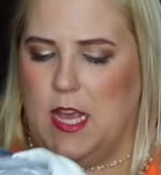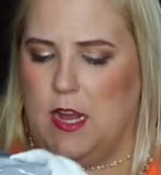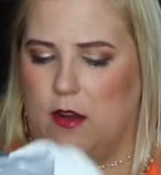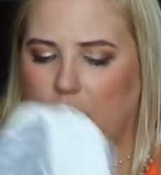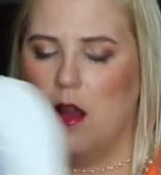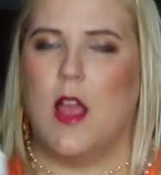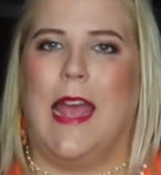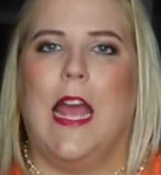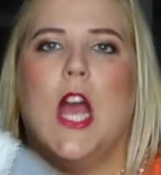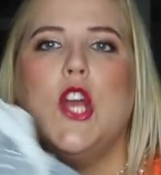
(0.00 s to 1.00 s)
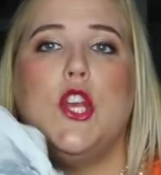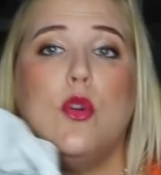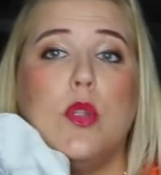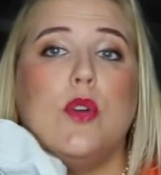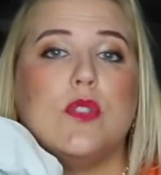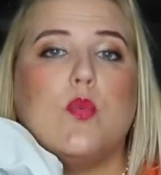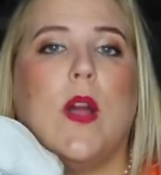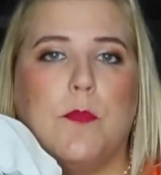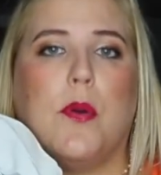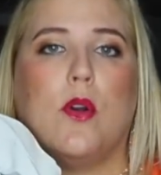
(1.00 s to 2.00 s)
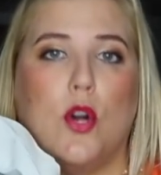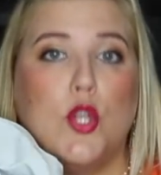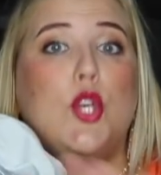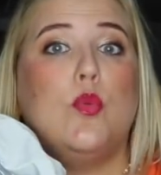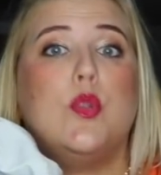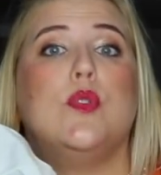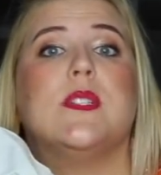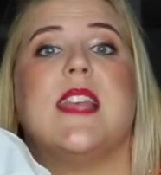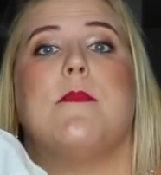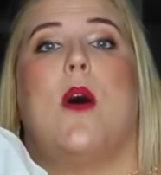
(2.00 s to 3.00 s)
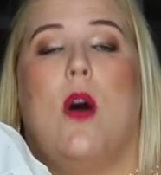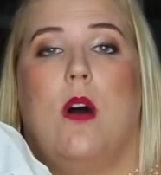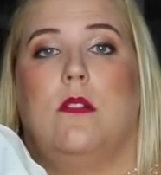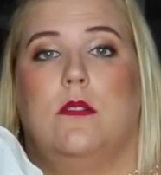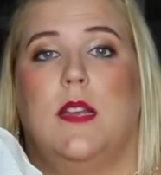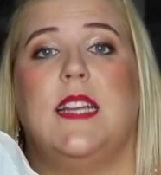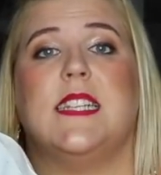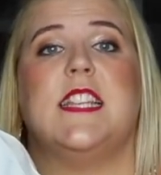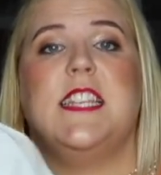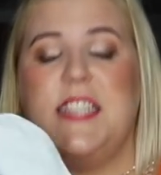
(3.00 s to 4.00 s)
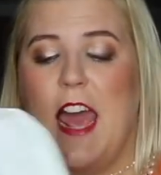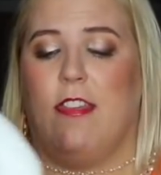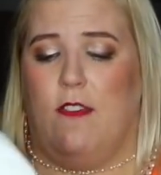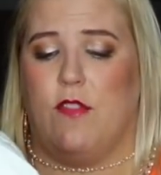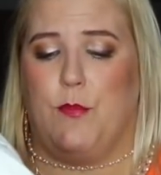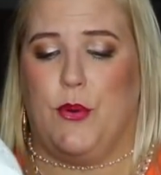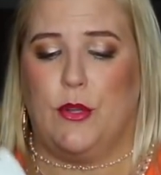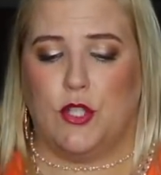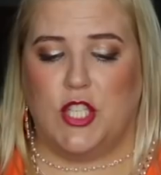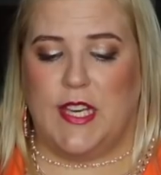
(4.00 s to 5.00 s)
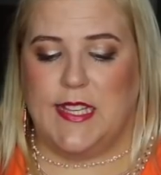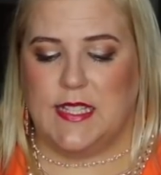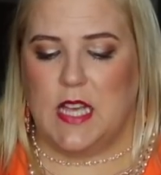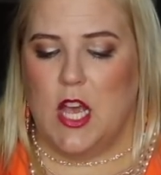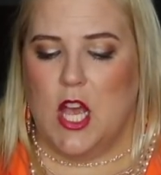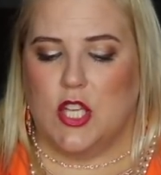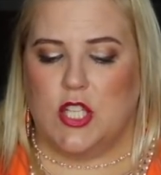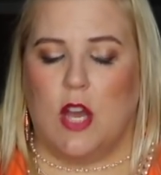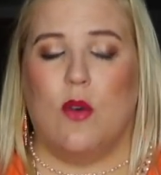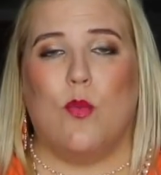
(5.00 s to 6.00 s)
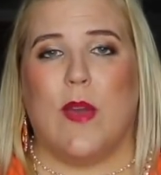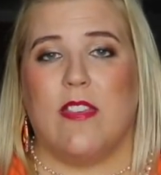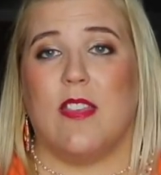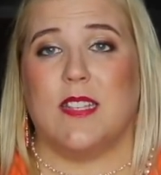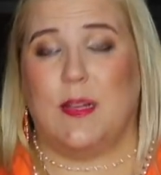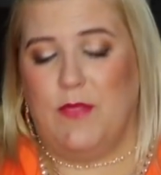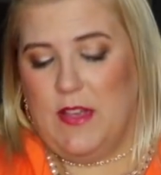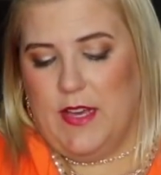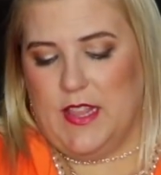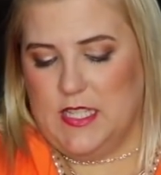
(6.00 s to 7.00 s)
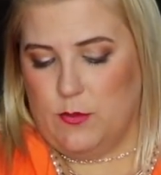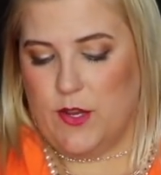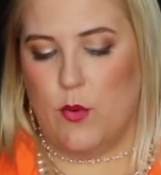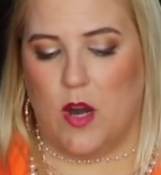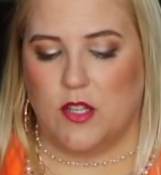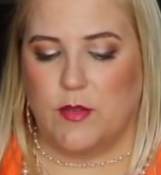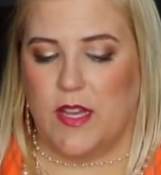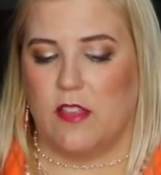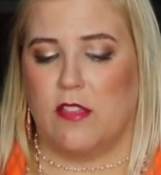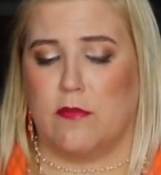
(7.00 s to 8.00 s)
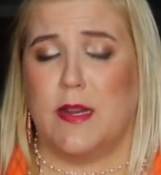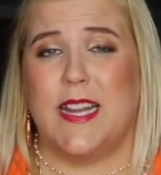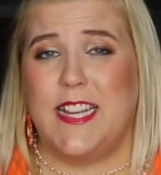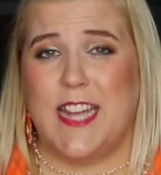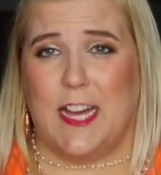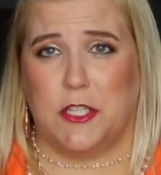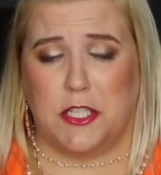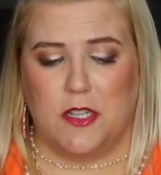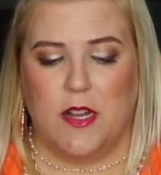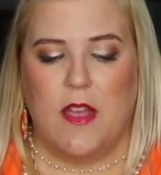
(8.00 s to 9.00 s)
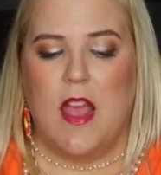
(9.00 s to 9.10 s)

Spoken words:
here, you lose one pearl, you lose them all. It is the death of the pearl jeans. So with something like this where you are doing a 3D texture,